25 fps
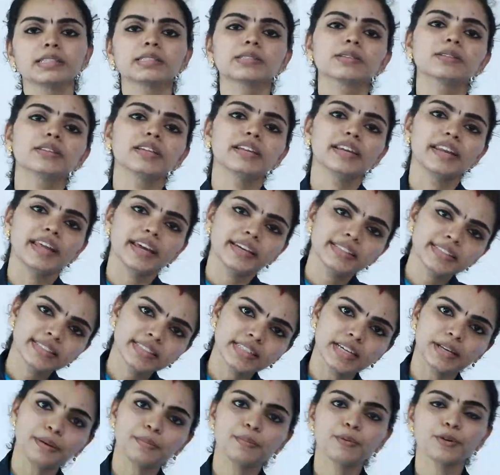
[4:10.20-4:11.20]
So the
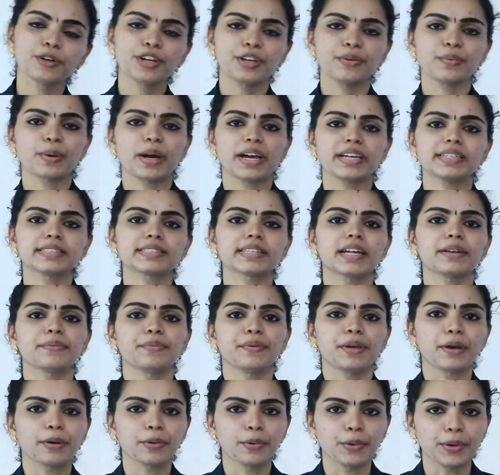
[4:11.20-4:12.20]
next input device that
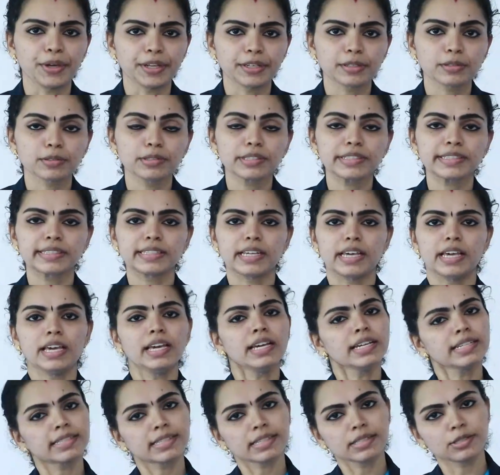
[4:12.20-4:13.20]
we are going to
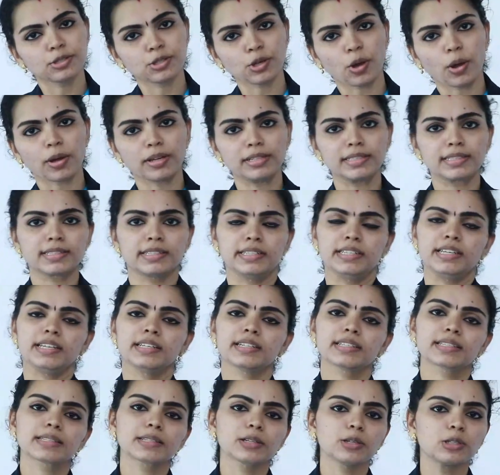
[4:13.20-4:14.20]
see is a
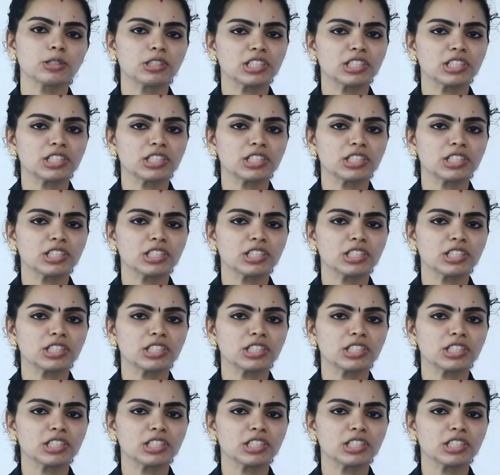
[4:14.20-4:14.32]
joystick. So